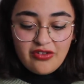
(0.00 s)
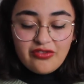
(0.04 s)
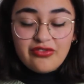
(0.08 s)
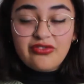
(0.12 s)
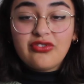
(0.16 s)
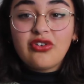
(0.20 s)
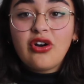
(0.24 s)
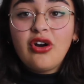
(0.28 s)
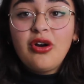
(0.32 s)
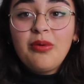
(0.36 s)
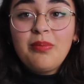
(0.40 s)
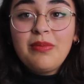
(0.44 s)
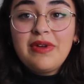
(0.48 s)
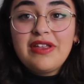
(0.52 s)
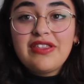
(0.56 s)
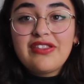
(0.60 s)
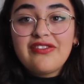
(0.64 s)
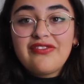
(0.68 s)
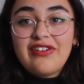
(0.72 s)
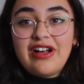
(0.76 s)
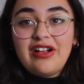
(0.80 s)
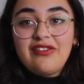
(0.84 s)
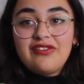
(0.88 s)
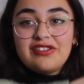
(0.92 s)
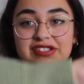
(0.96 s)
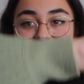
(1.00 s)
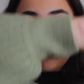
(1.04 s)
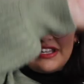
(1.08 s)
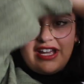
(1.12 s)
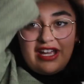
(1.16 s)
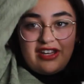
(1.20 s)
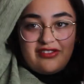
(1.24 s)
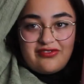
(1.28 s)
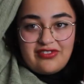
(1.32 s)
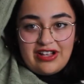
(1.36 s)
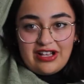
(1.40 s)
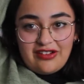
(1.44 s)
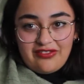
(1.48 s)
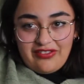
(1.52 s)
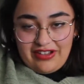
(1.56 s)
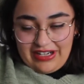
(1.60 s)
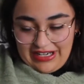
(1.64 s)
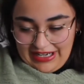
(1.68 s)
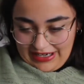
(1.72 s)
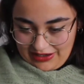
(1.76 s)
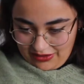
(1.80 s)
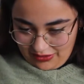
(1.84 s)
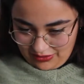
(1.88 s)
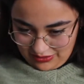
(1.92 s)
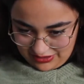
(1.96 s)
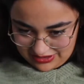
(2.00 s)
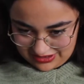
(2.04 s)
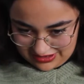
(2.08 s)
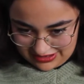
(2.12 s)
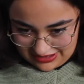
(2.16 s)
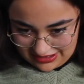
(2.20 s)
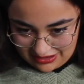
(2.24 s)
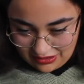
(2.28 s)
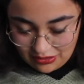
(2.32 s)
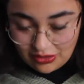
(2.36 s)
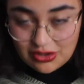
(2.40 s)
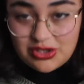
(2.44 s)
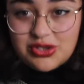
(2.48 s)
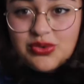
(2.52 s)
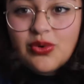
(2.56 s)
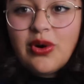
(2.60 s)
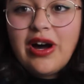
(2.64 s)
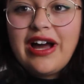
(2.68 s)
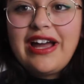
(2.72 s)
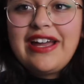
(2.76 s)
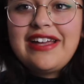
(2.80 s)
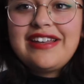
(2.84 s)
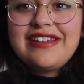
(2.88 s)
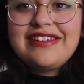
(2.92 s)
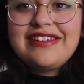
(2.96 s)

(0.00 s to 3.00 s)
From the velvet side, velvet out, it looks quite